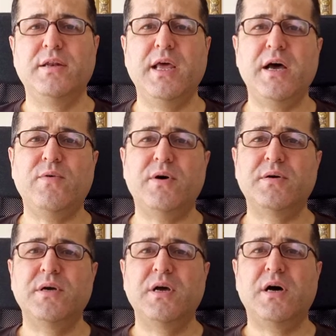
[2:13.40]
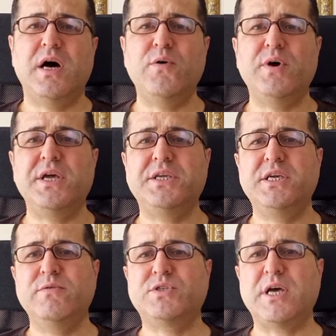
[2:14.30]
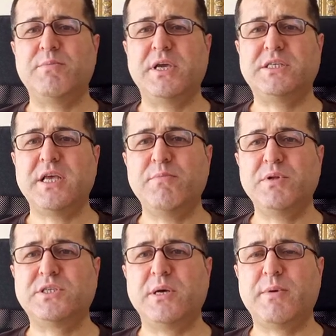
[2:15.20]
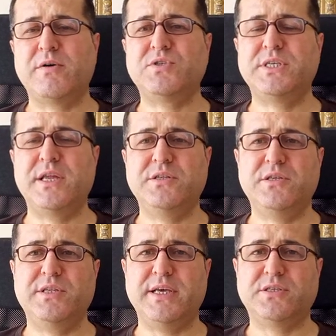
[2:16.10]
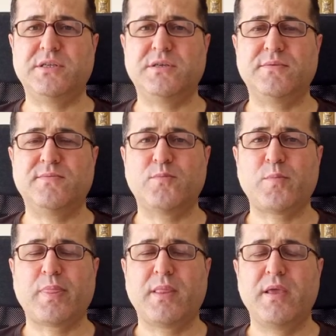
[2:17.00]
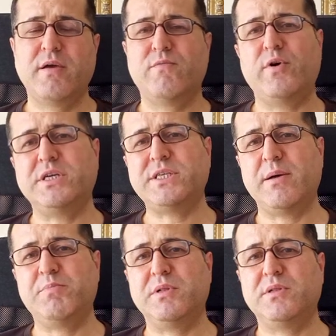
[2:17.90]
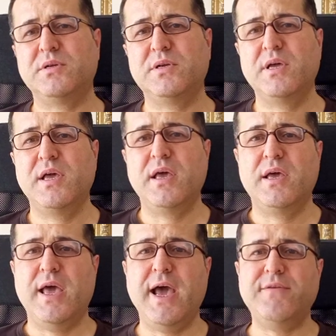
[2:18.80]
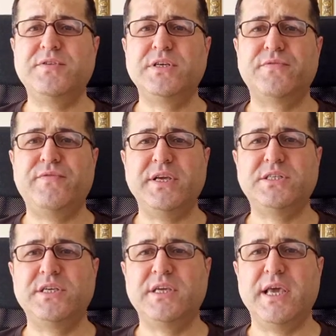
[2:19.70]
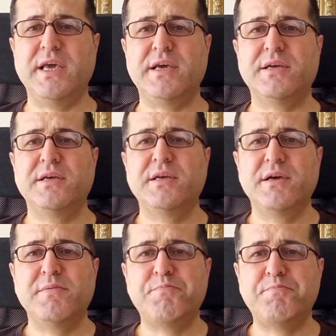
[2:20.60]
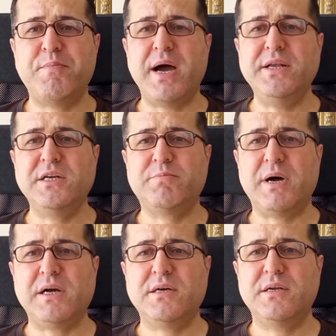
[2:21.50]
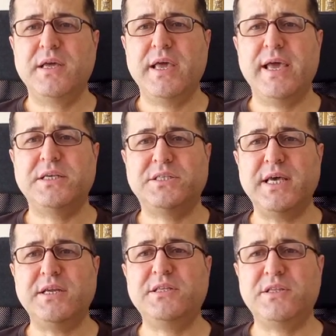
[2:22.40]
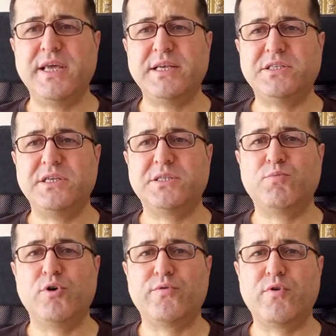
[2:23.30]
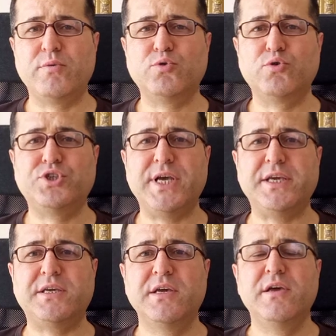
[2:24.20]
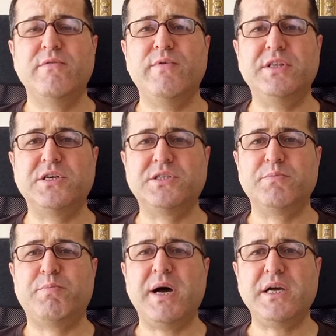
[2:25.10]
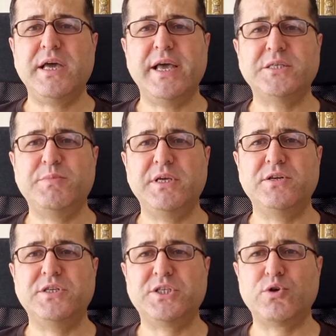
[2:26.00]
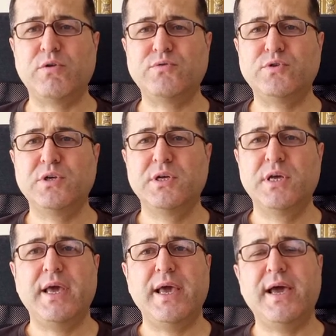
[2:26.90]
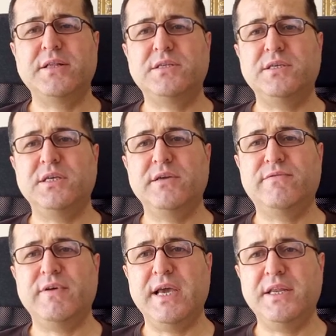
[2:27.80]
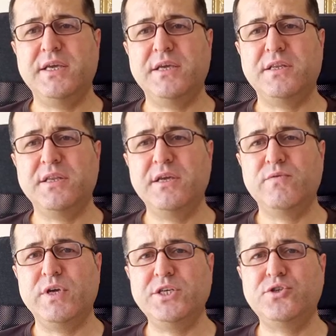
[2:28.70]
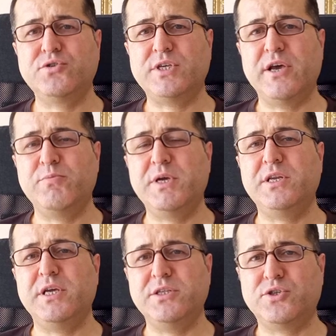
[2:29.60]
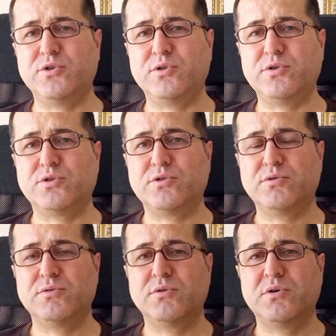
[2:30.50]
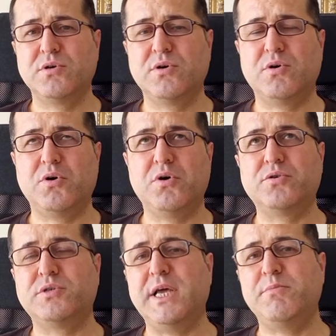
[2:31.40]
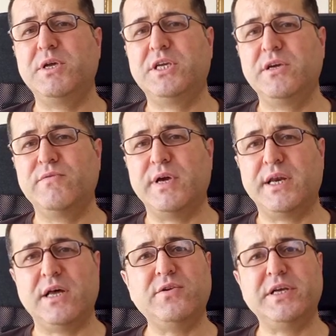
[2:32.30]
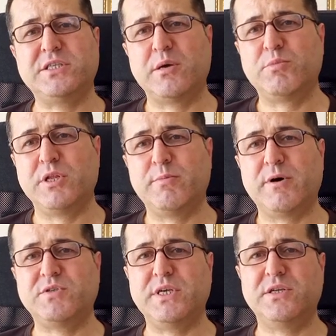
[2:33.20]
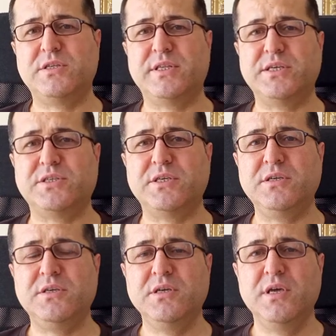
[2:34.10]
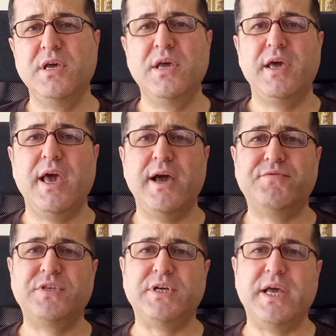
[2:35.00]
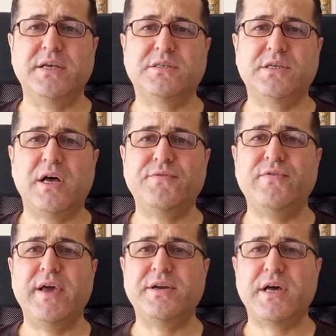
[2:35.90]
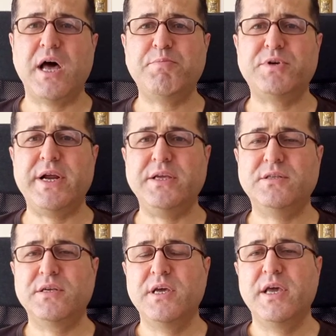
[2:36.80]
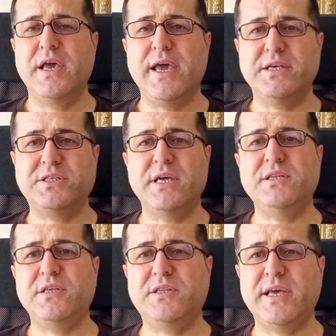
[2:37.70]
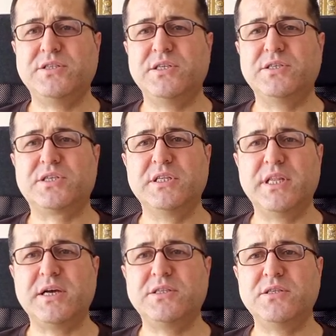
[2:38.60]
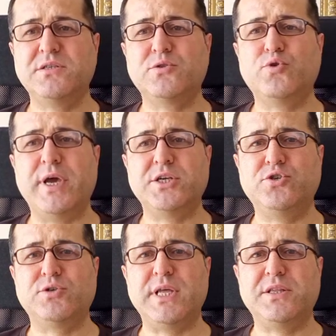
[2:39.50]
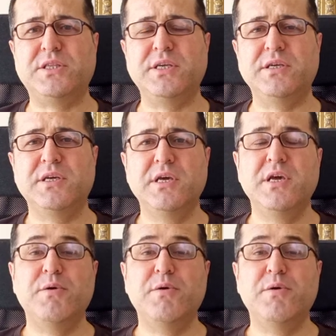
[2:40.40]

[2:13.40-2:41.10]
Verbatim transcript: Now, I want to give some examples about sanity testing. For example, after fixing a minor bug, a sanity test is performed to check whether the bug has been resolved and if any new issues have been introduced. Or let me give another example about sanity testing. After a software upgrade, a sanity test is conducted to ensure that the